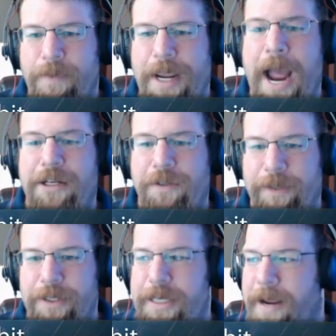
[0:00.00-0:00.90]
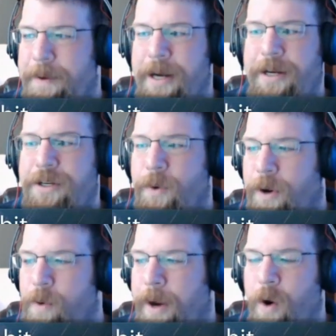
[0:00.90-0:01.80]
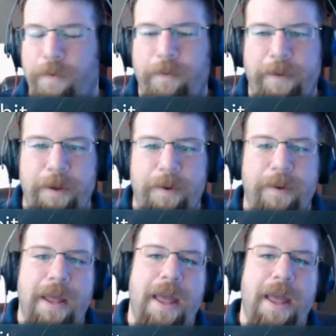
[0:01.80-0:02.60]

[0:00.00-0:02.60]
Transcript: controversy. I'm going to do a quick overview.